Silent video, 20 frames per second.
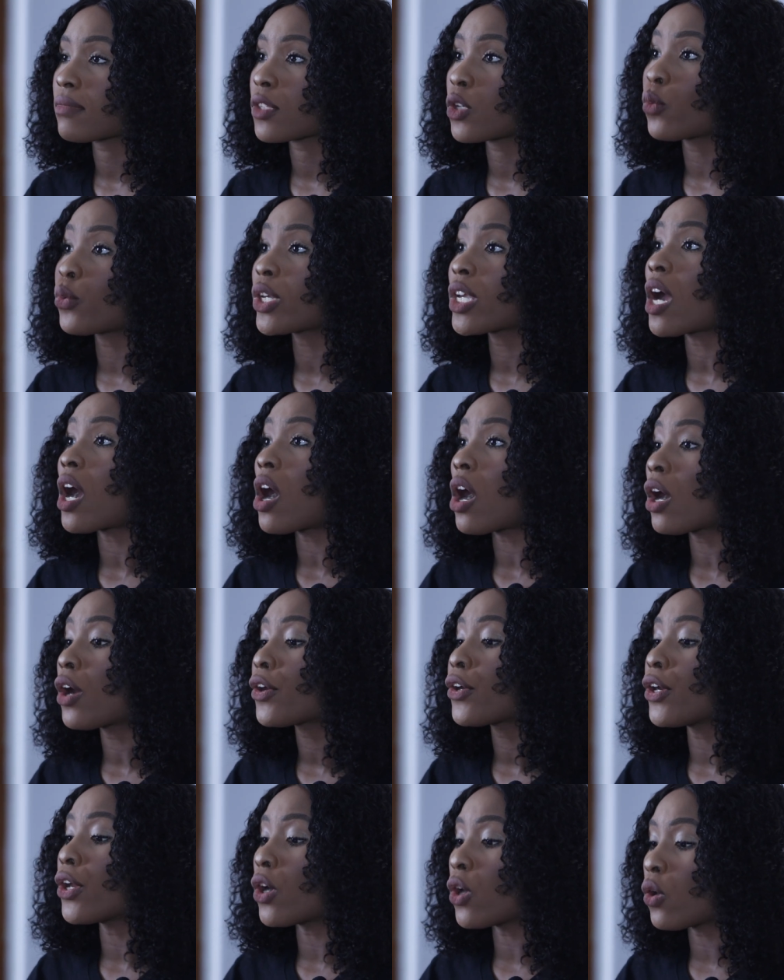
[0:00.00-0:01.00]
We all
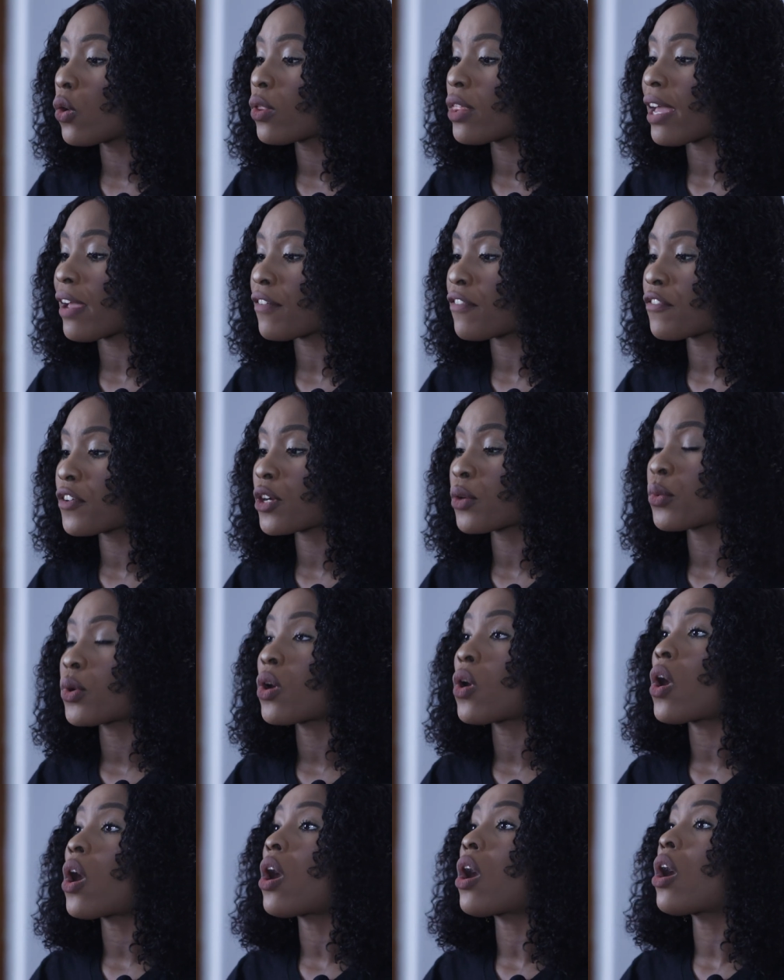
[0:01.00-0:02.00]
know that fear
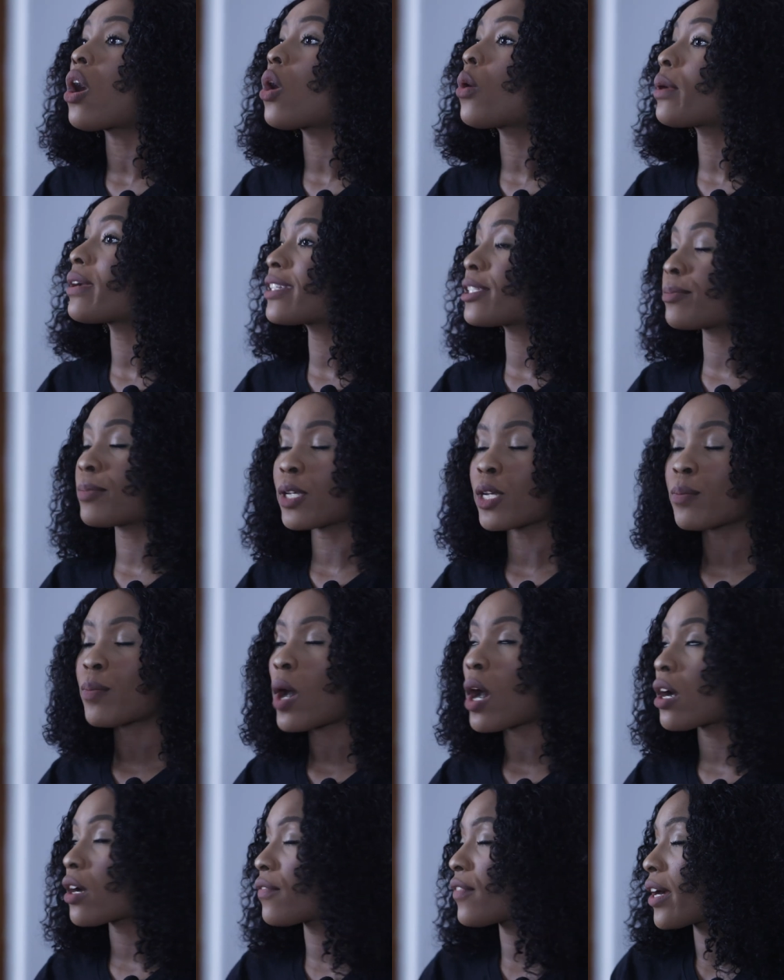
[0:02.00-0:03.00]
will always be a
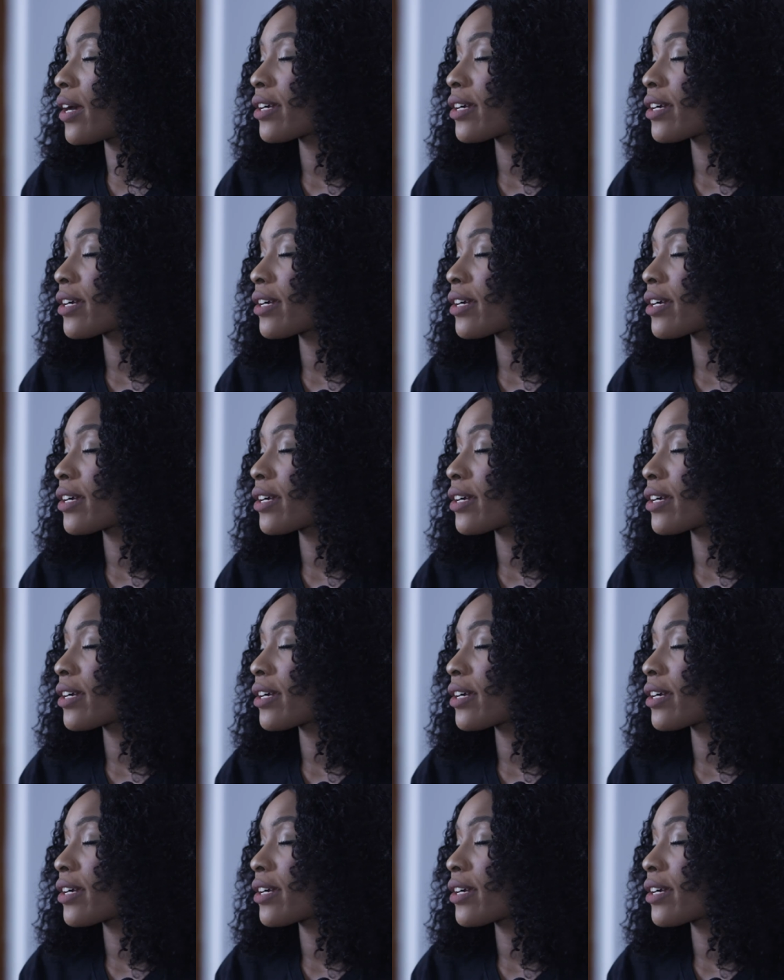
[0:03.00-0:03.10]
part of our